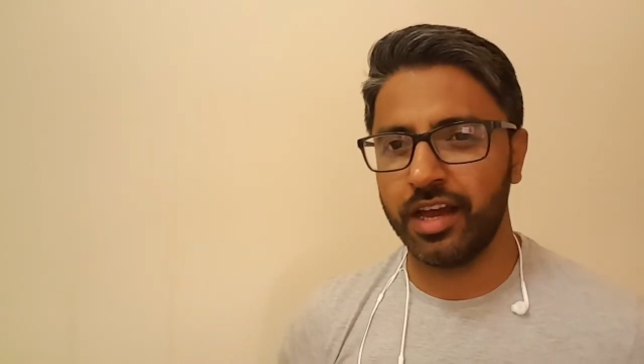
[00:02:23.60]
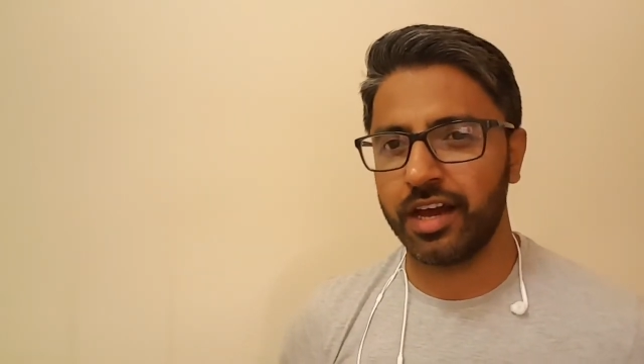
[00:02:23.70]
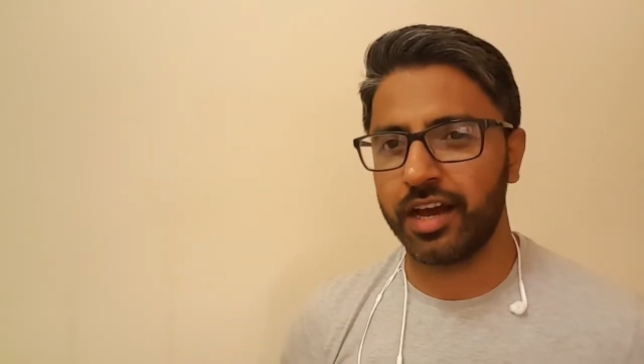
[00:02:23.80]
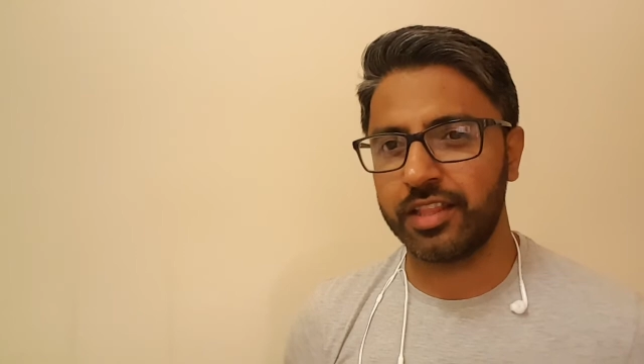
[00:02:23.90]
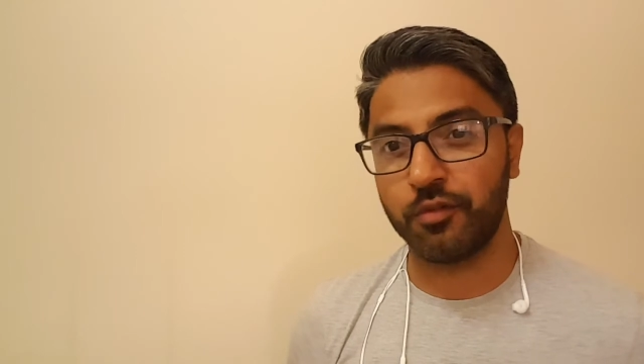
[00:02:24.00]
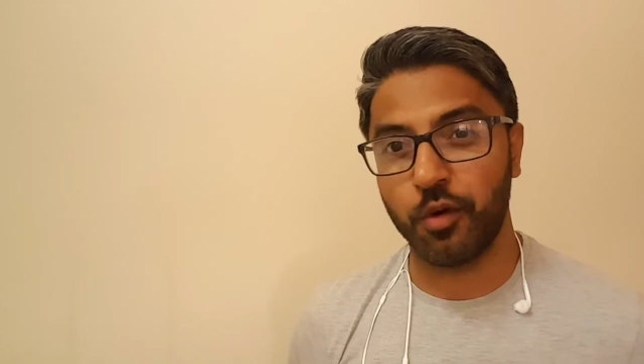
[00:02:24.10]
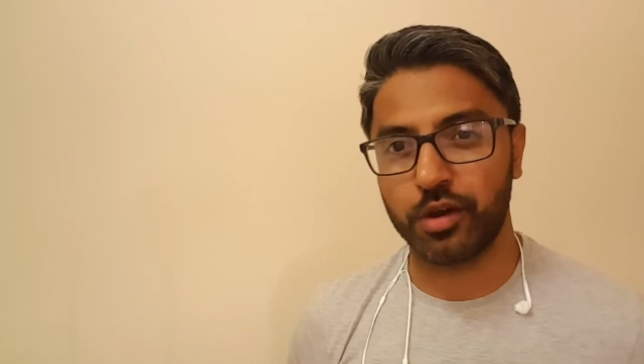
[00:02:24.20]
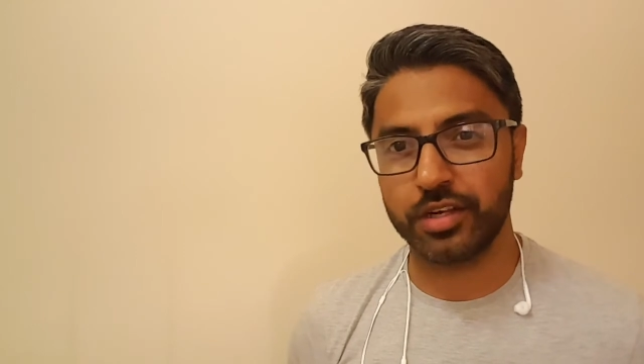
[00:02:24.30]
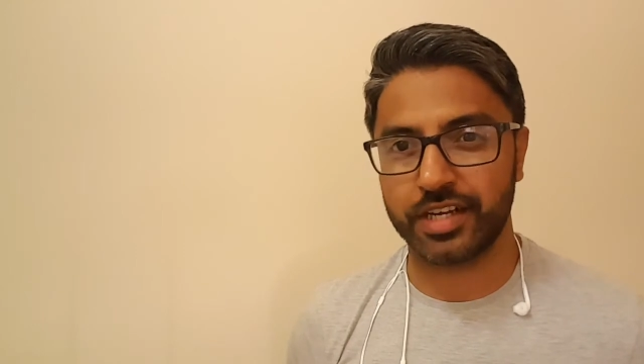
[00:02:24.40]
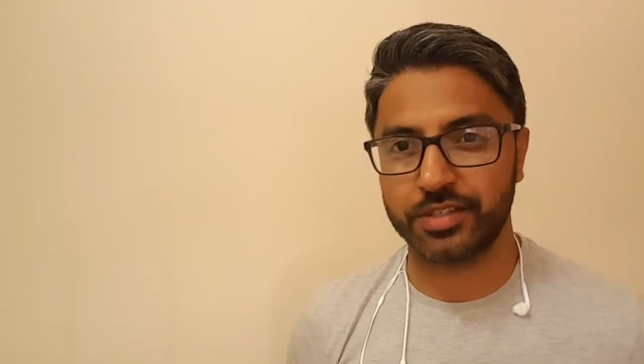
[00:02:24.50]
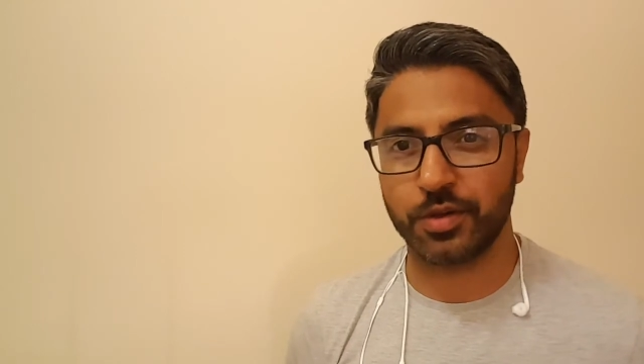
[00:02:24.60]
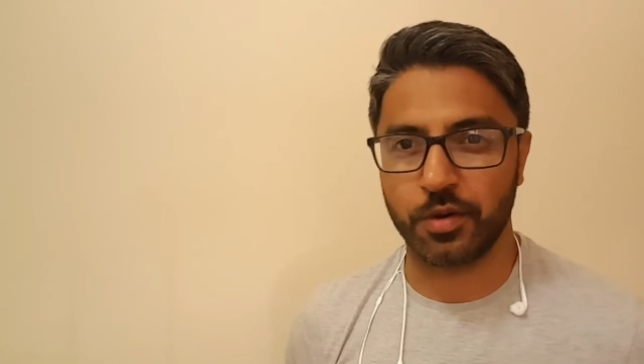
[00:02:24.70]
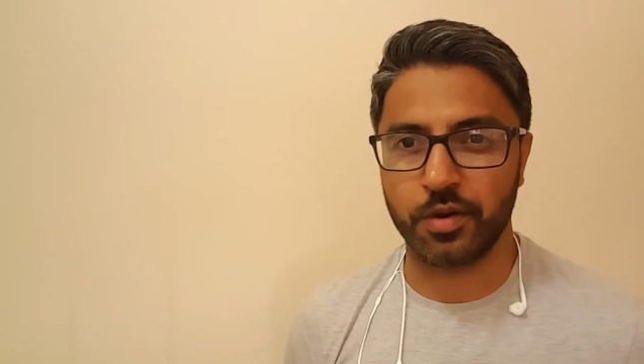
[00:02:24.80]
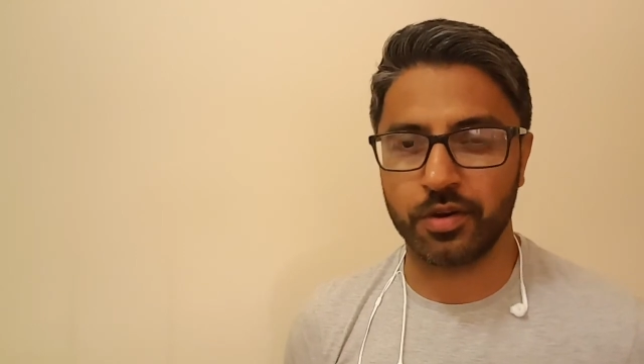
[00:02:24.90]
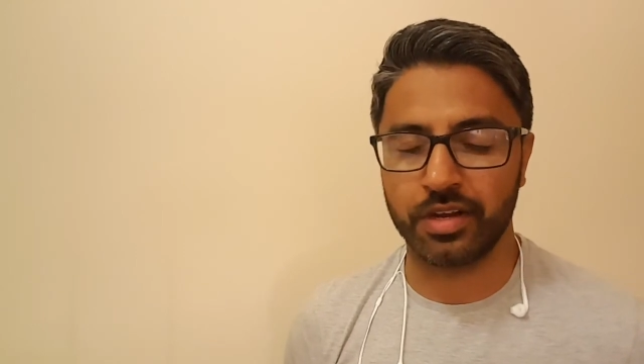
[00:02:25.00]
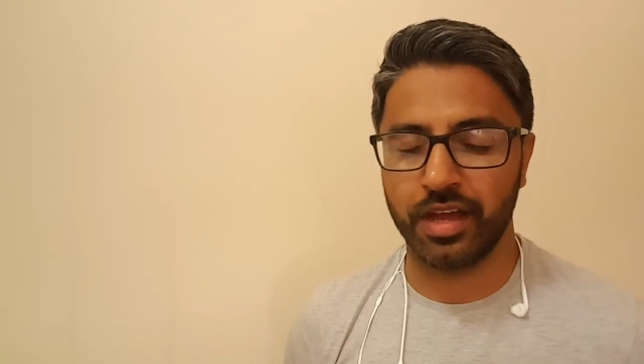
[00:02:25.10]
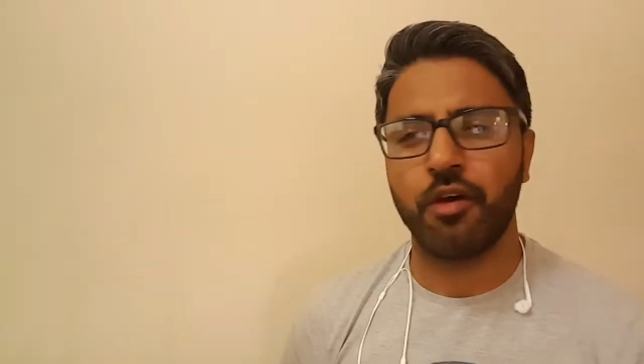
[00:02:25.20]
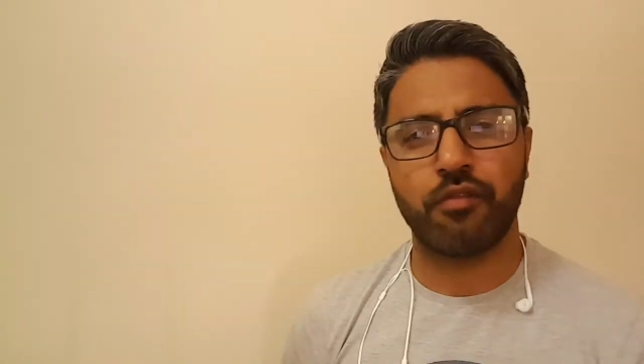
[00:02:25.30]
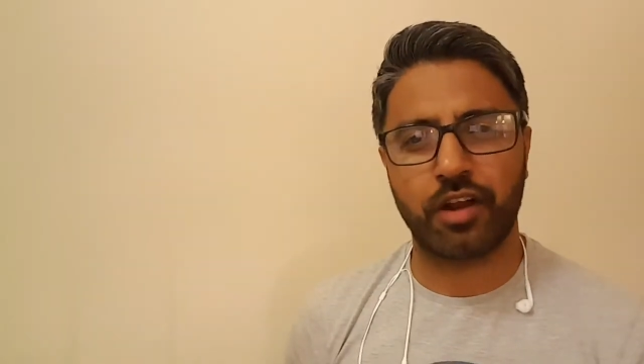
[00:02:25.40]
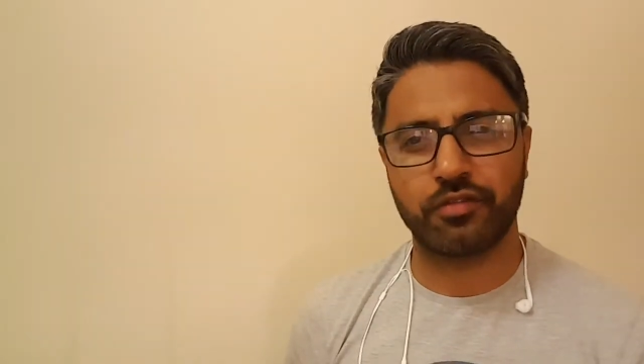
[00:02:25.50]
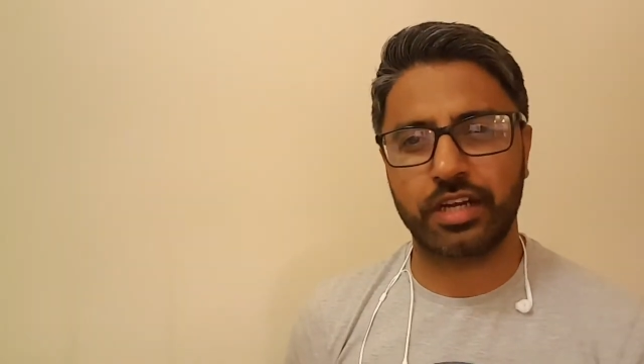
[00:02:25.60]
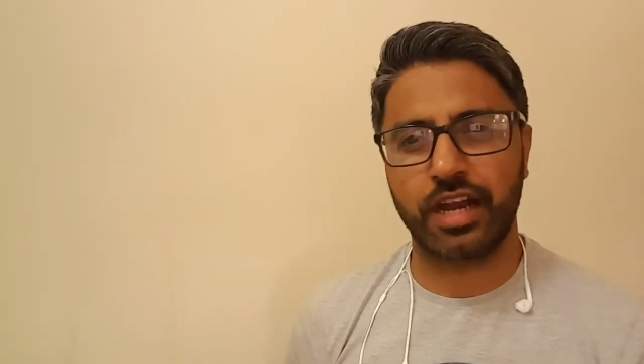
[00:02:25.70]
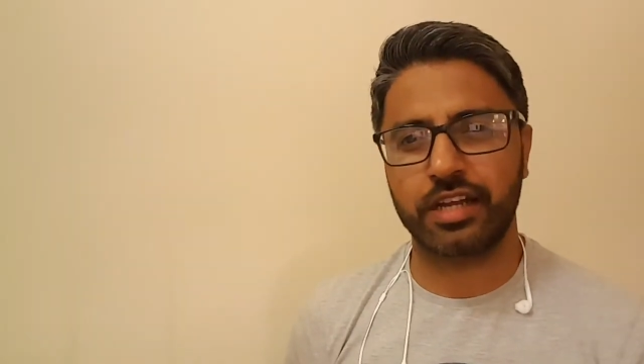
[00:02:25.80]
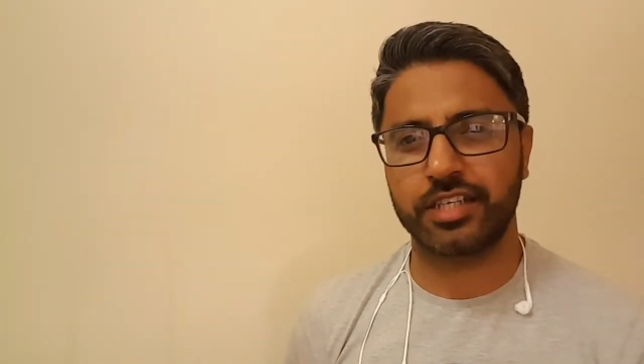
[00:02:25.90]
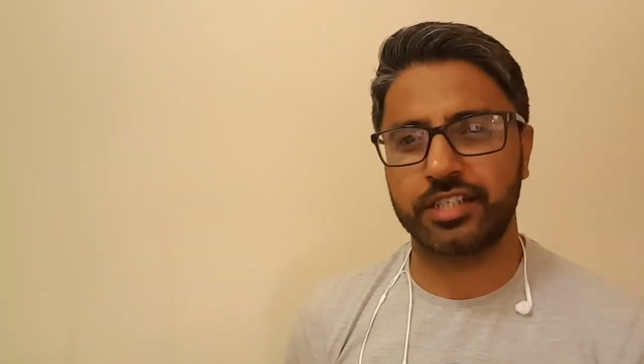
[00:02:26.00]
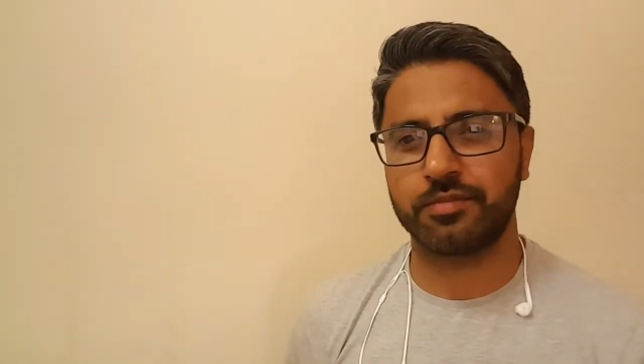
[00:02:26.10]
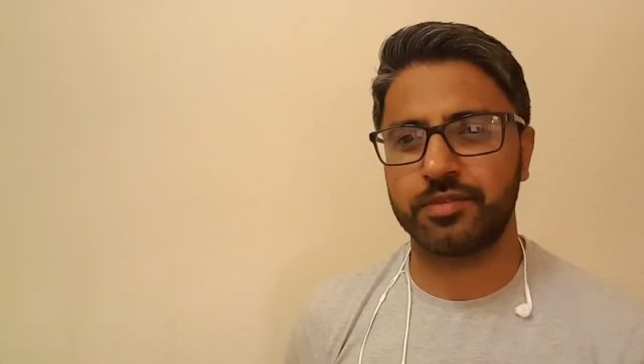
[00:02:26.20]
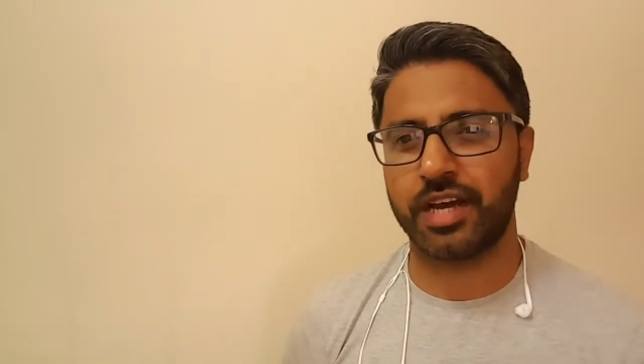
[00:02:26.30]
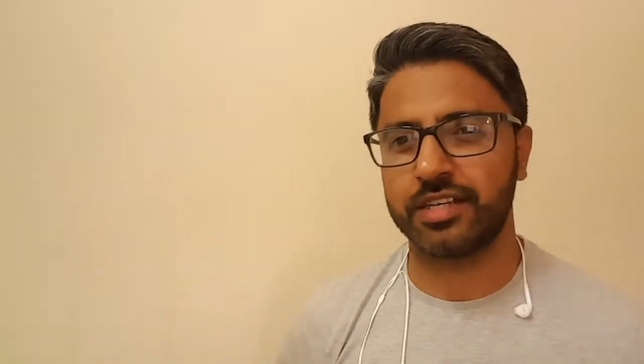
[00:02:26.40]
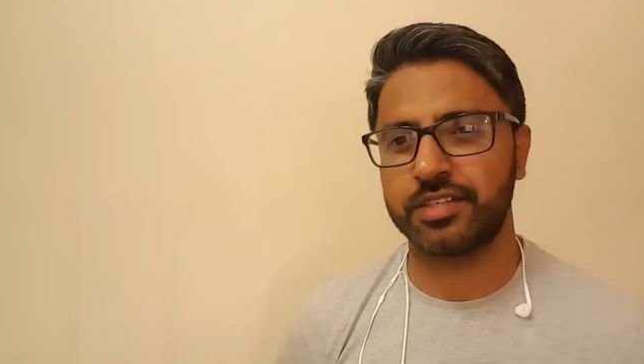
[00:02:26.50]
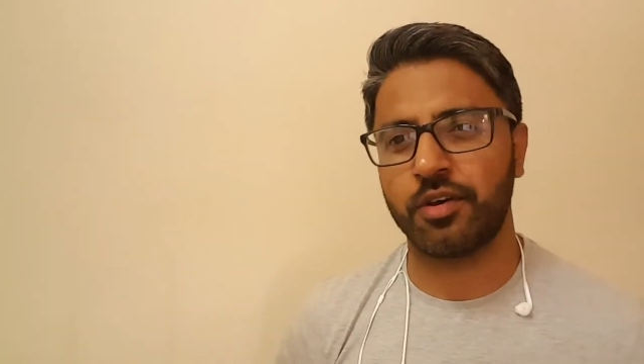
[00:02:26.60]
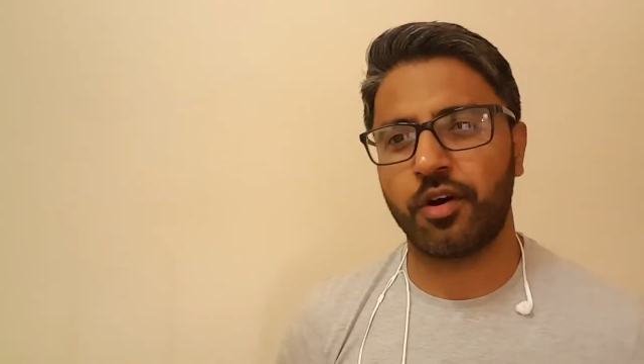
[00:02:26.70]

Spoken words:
The vocals are so good. One of the criticisms that is